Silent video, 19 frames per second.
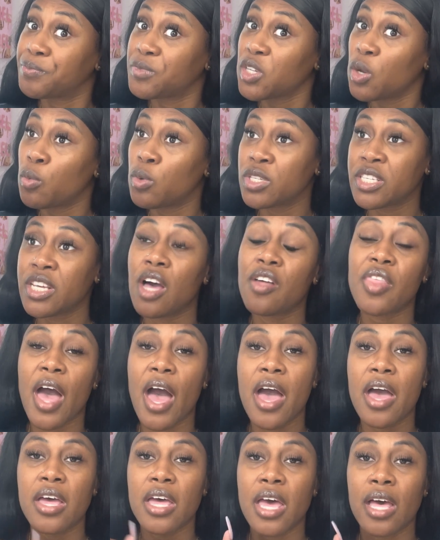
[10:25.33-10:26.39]
We'll see how
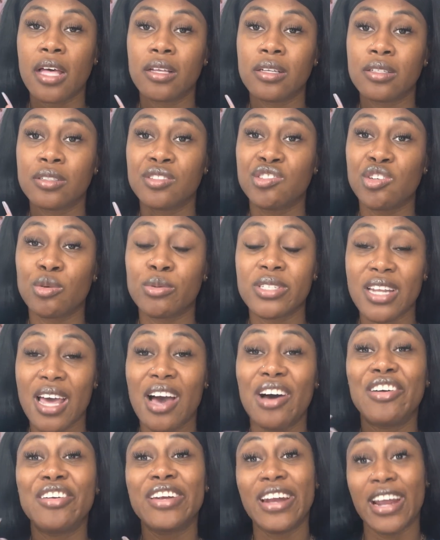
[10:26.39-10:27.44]
that goes
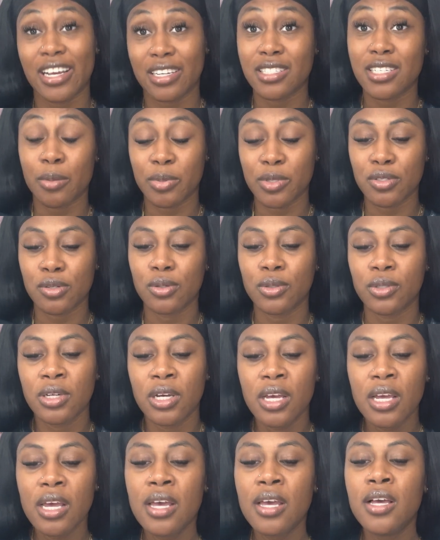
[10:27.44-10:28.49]
down next episode.
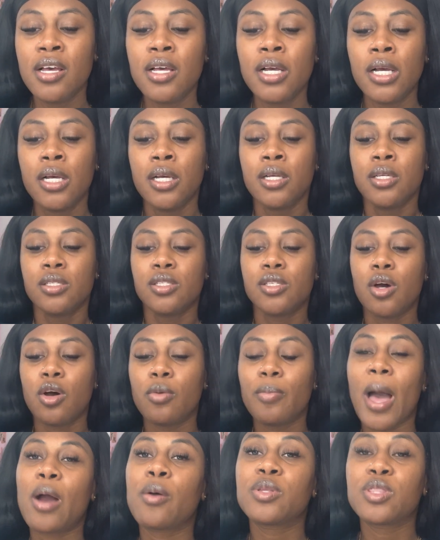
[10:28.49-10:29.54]
So
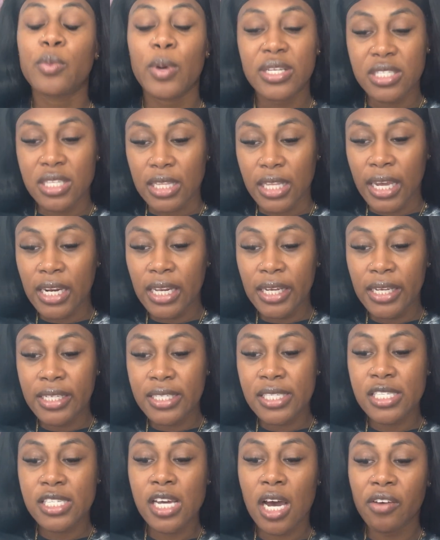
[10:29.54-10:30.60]
back with the rest of the
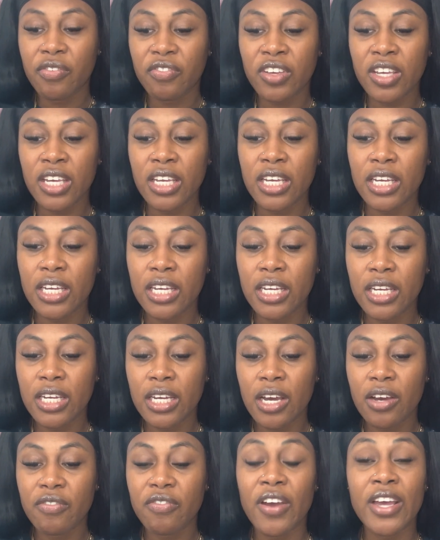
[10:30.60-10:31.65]
ladies, Duffy
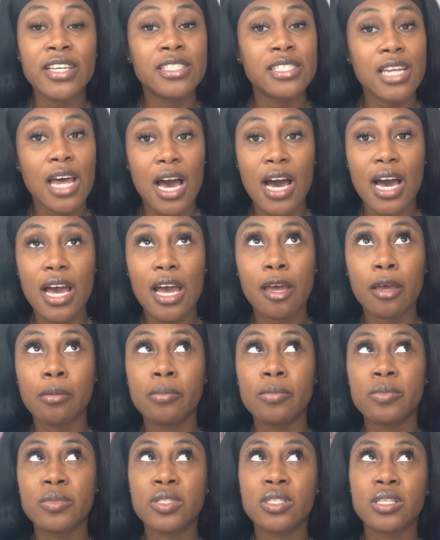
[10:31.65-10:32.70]

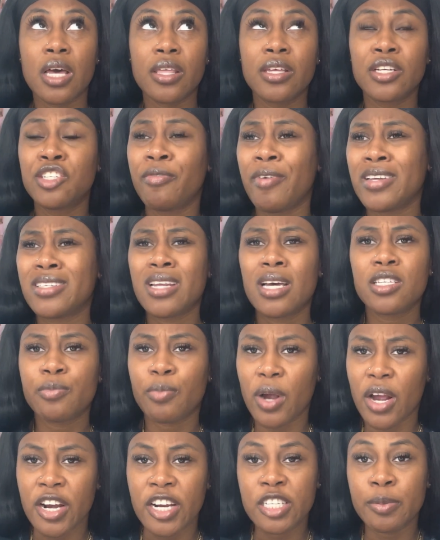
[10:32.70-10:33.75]
FaceTimes. I think she FaceTimes
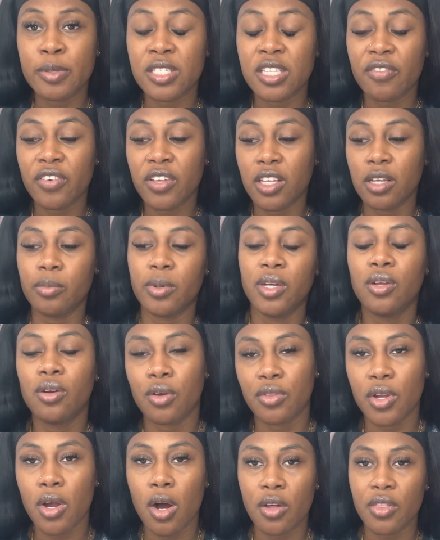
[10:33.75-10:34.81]
Brandy specifically, but you know,
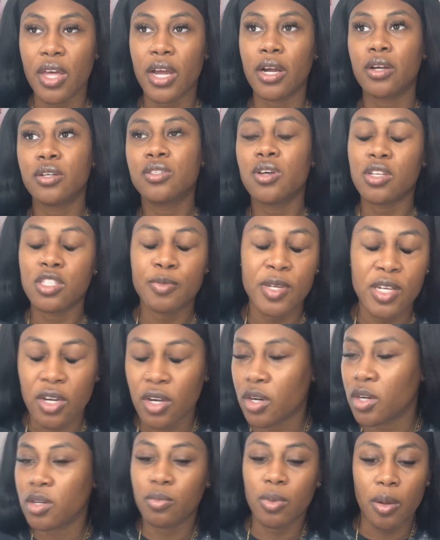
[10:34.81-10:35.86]
they're all there. It's on
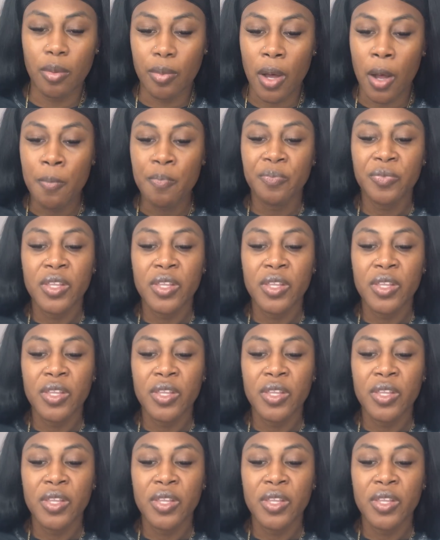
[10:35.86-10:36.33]
speaker, blah, blah, blah.